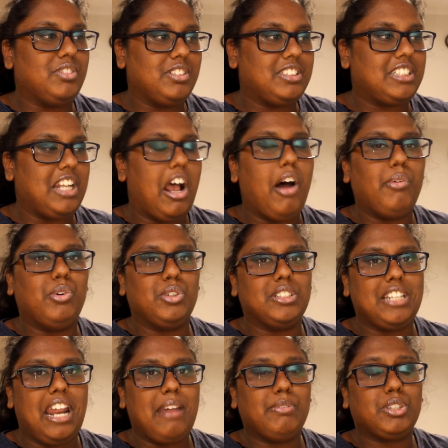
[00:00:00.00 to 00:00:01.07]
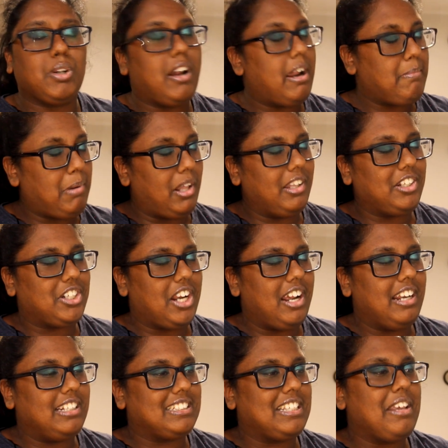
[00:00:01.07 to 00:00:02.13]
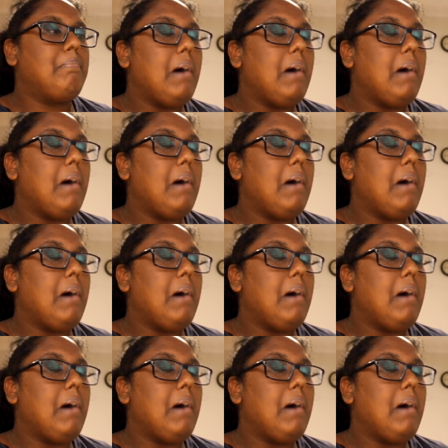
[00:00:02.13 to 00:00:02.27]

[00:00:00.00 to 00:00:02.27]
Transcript: Star Wars names, so I apologize.